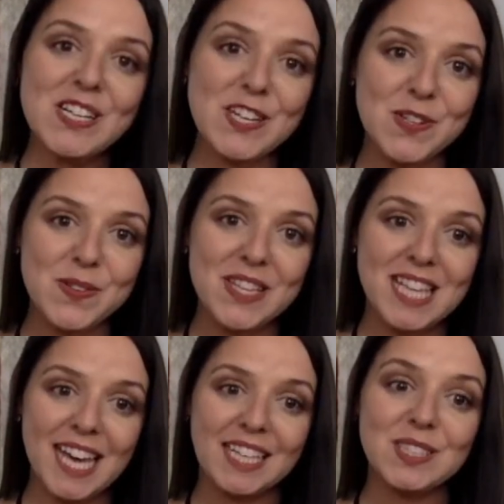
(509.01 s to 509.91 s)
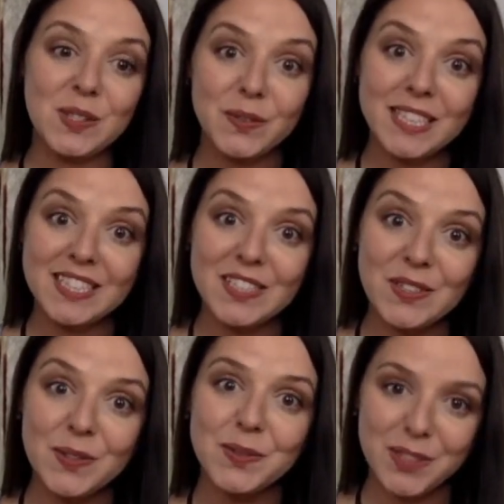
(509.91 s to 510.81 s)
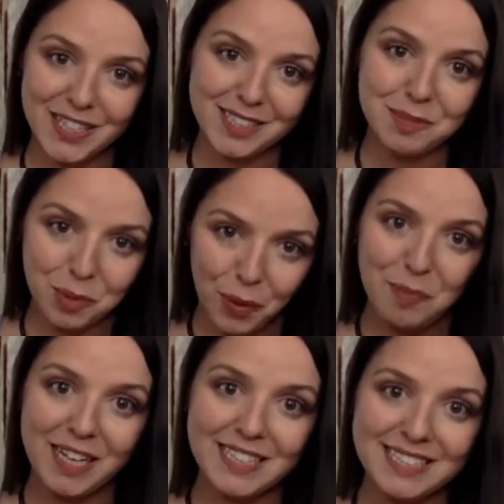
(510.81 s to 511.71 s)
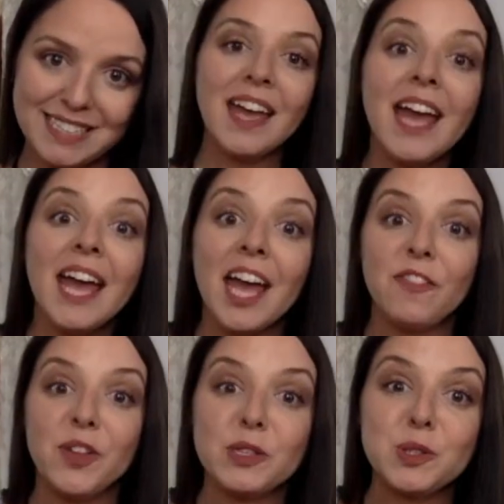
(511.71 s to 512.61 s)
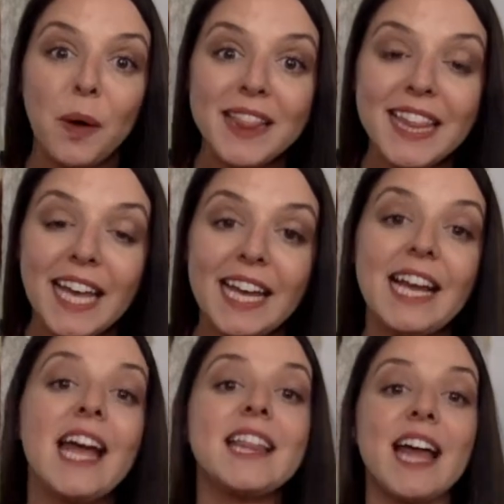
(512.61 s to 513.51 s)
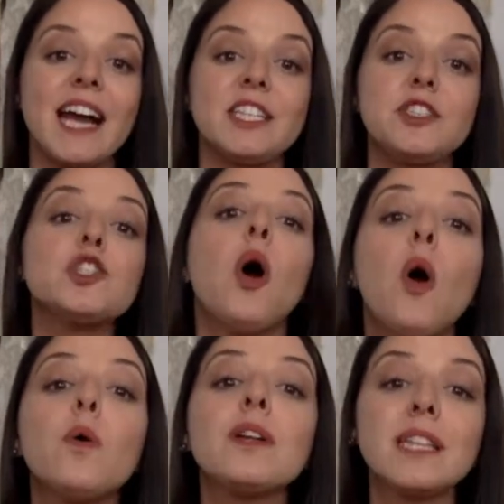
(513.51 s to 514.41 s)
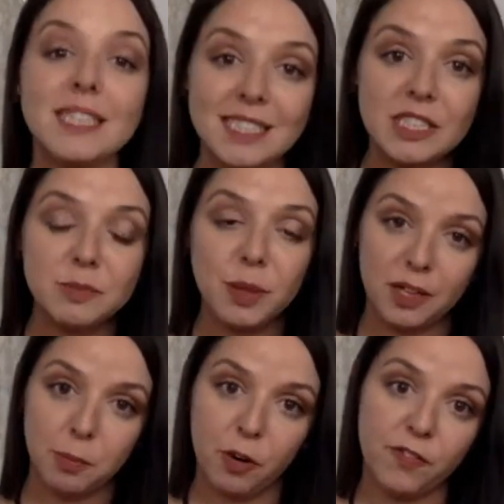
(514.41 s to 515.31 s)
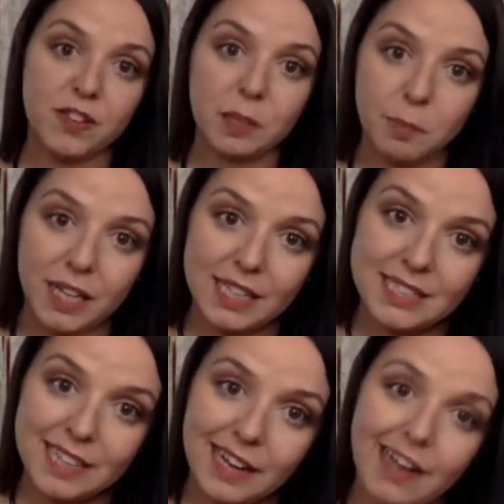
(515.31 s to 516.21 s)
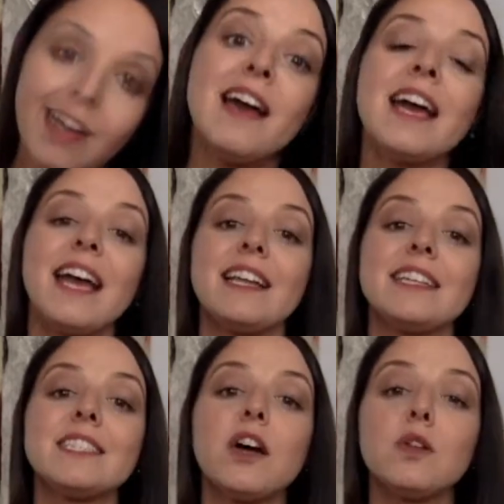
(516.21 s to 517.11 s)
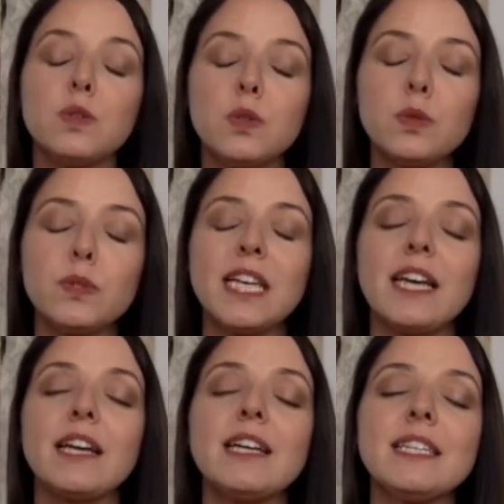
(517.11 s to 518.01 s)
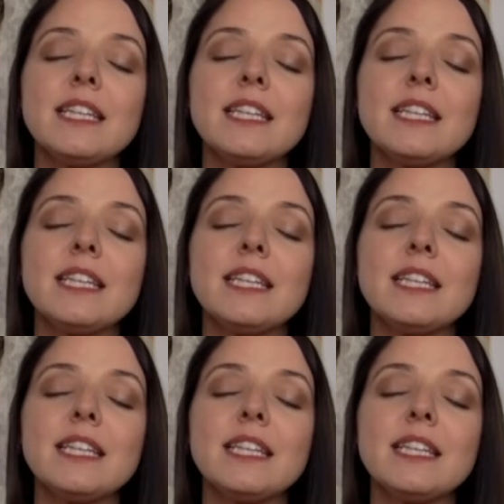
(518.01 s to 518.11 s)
to do the things you need to do during deployment. If there's one thing that can totally derail a perfectly planned day, it is losing